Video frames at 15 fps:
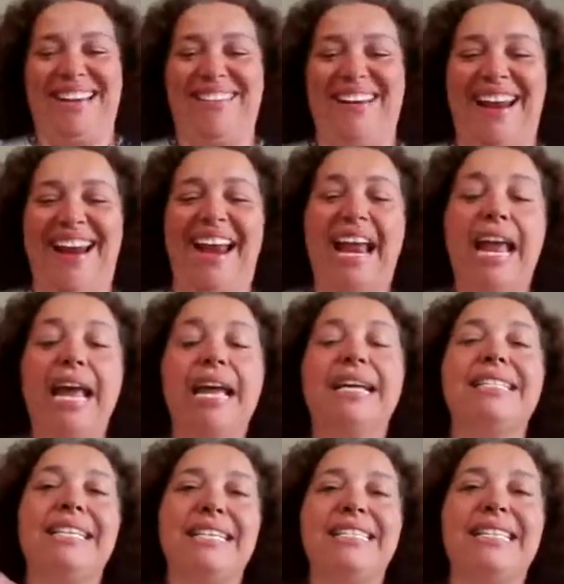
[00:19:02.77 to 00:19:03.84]
right?
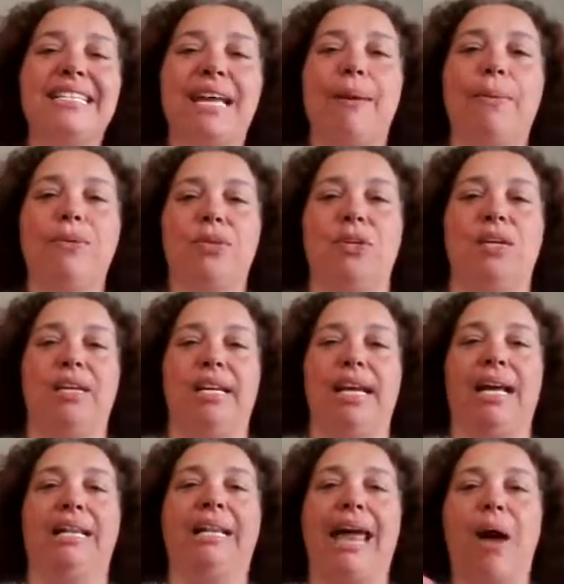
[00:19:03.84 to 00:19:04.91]
Does this opportunity
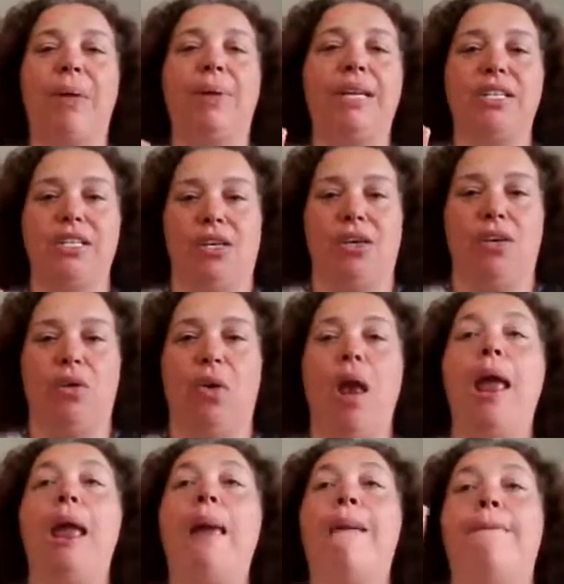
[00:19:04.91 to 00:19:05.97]
allow me to
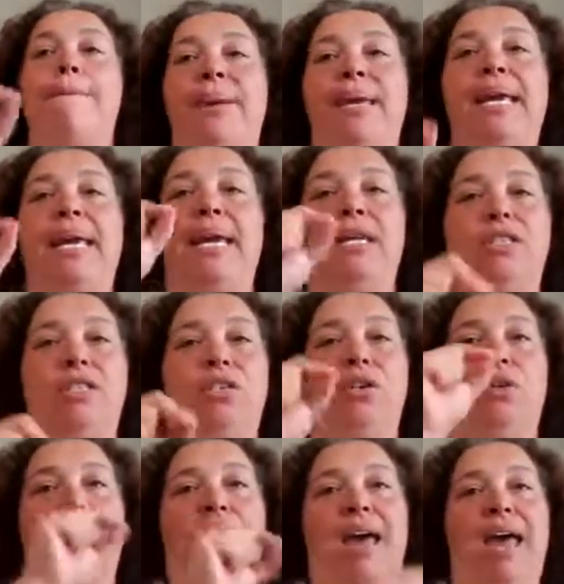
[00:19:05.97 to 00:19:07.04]
be,
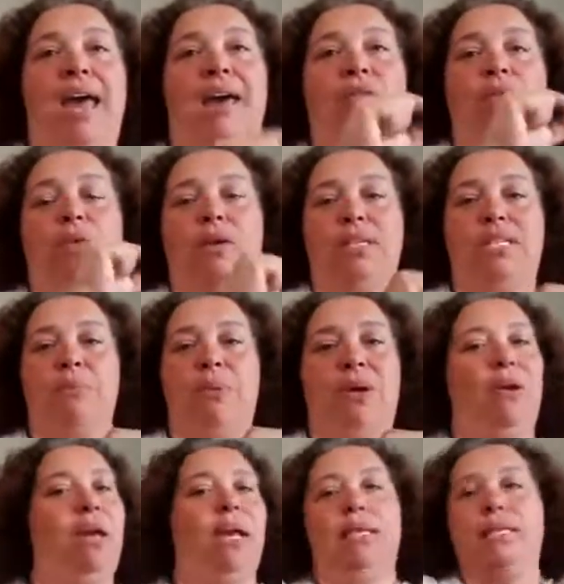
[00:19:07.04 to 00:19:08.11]
do, have, or
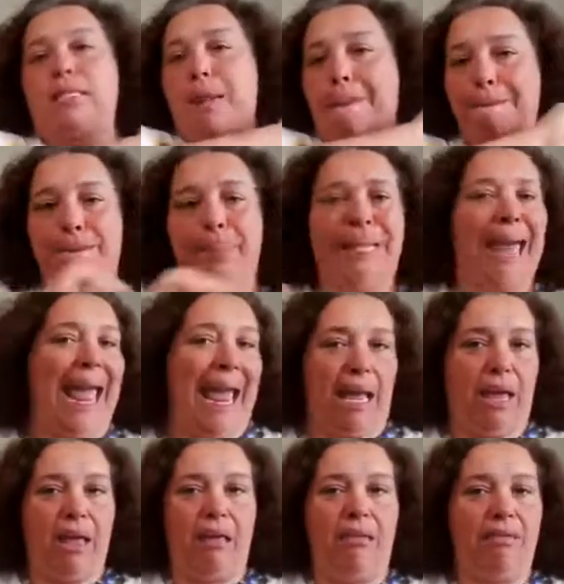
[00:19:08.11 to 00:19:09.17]
experience
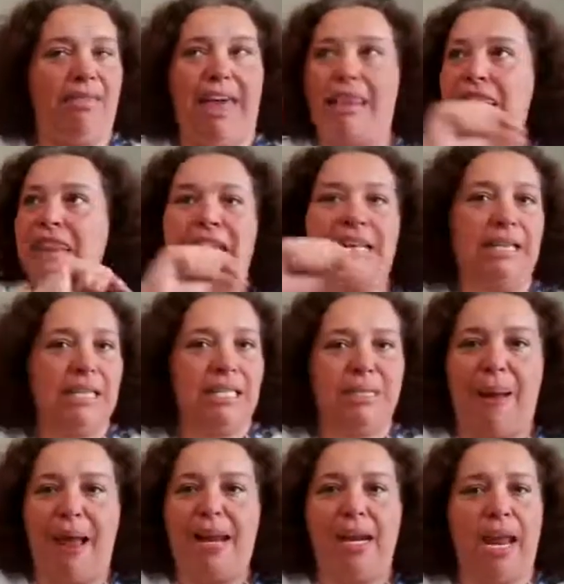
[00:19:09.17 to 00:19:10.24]
blank, that thing that's
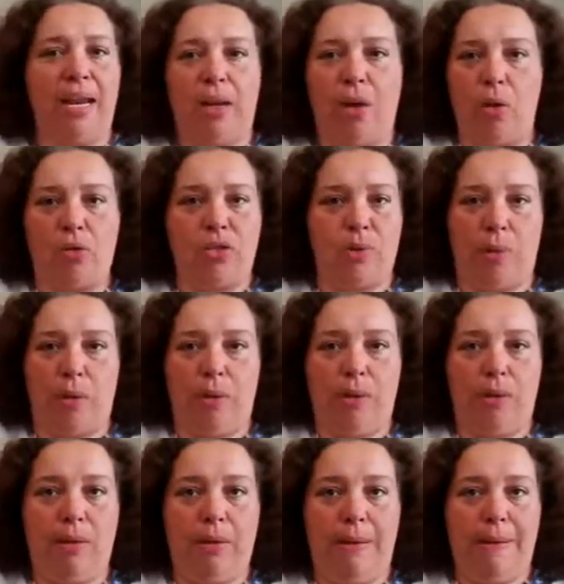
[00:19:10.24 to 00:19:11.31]
my non-negotiable?
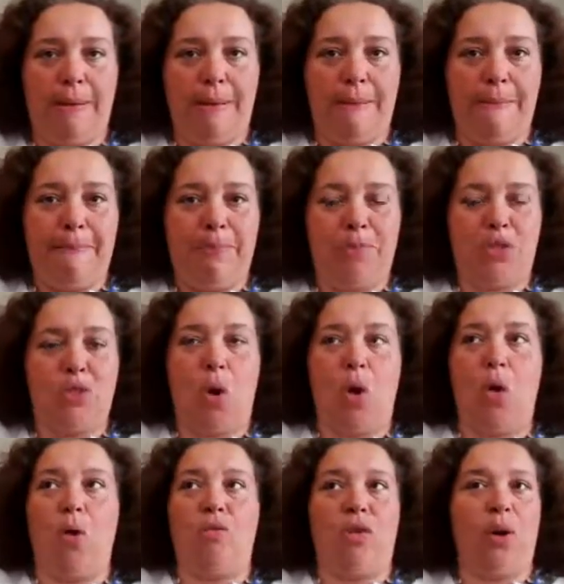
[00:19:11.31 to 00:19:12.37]

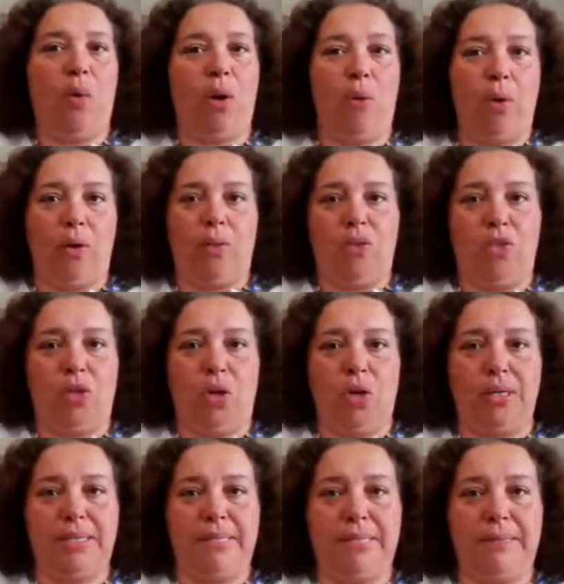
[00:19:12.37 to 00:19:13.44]
So if you don't want to work with
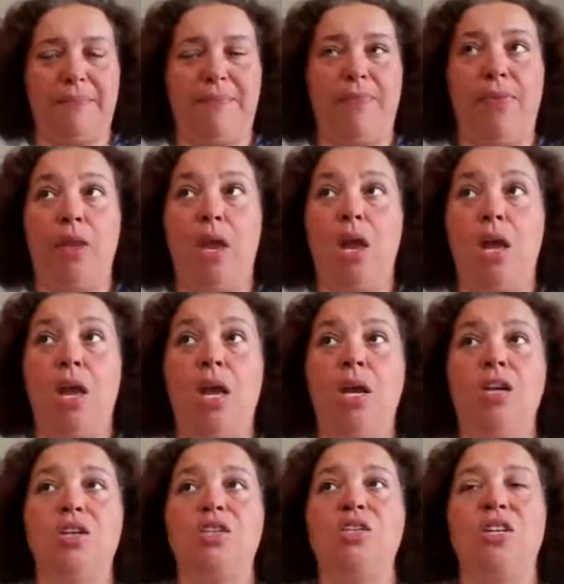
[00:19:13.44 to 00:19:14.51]
jerks,
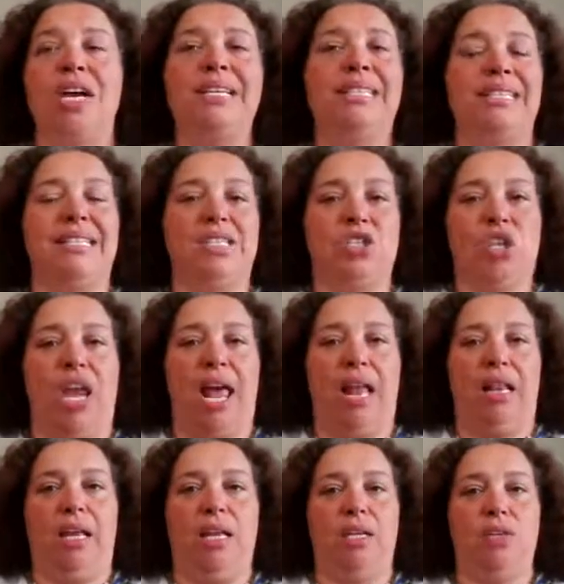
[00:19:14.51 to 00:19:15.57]
does this
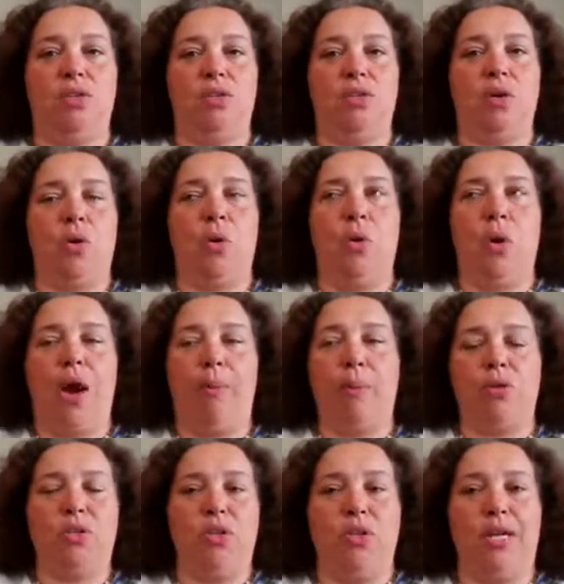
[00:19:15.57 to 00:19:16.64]
challenge or
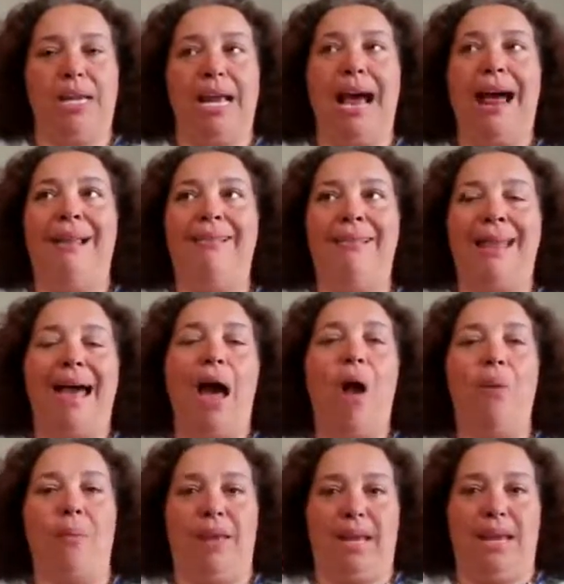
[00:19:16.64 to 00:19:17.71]
opportunity
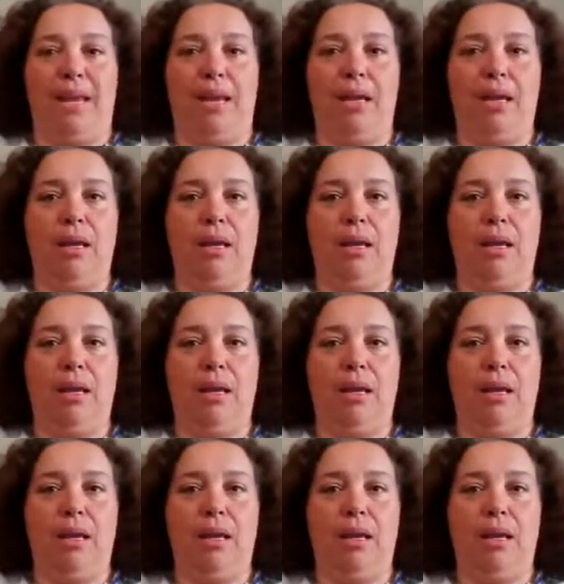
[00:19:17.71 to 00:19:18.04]
allow me